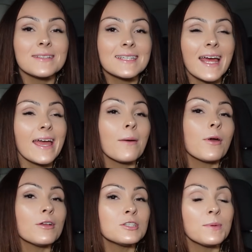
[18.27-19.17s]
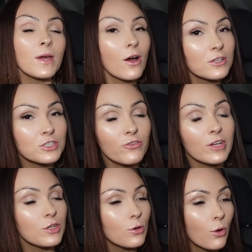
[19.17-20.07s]
today i'm going to be
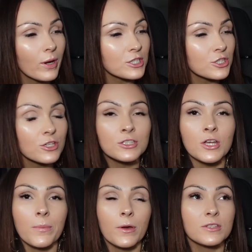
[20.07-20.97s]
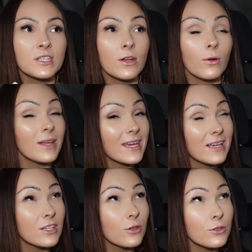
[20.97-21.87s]
answering your questions i posted on
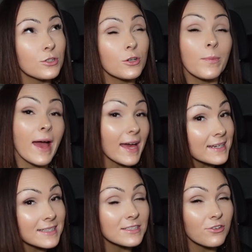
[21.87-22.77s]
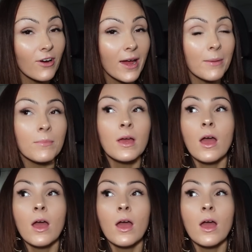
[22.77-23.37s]
youtube and instagram